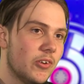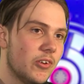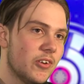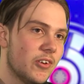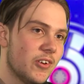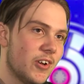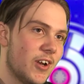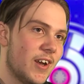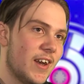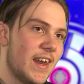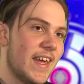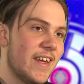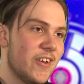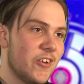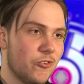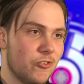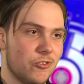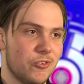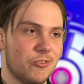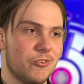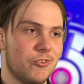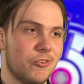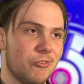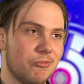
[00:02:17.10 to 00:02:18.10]
uh,
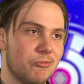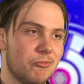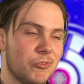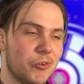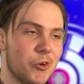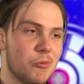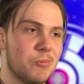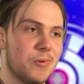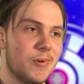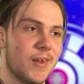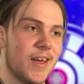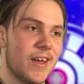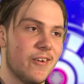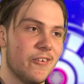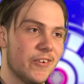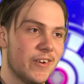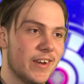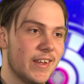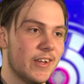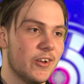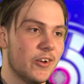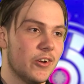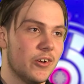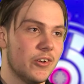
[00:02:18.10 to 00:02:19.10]
Leighton's a good player, and
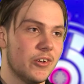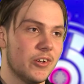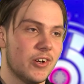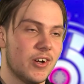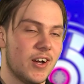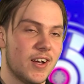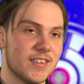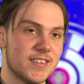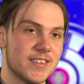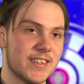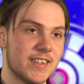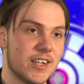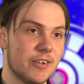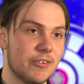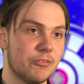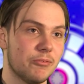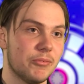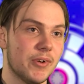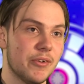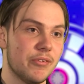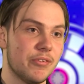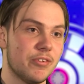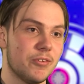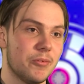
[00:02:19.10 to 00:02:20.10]
he can't take nothing
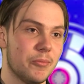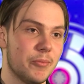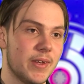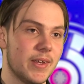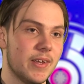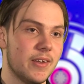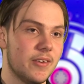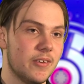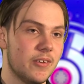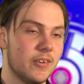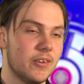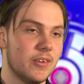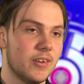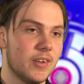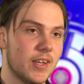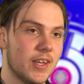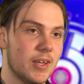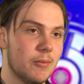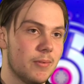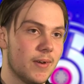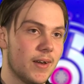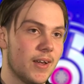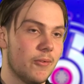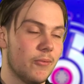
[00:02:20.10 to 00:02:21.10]
away from me.
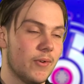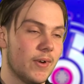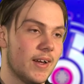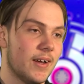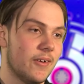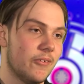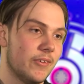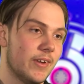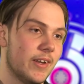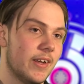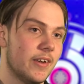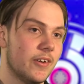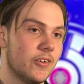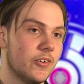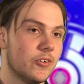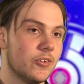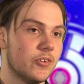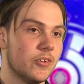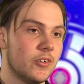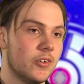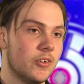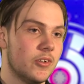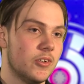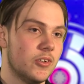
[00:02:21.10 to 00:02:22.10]
He played well, and then
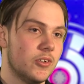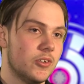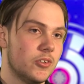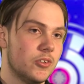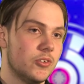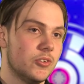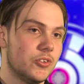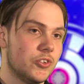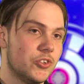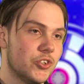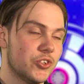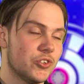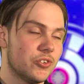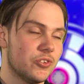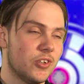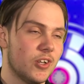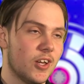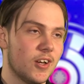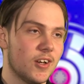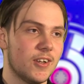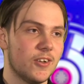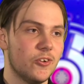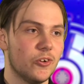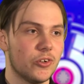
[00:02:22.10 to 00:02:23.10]
just
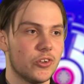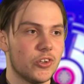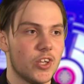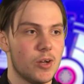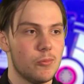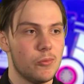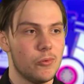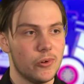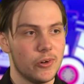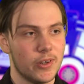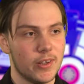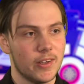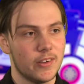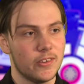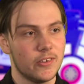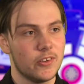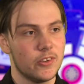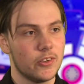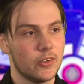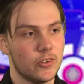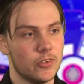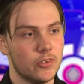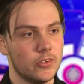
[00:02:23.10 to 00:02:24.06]
lucky got a double at the end.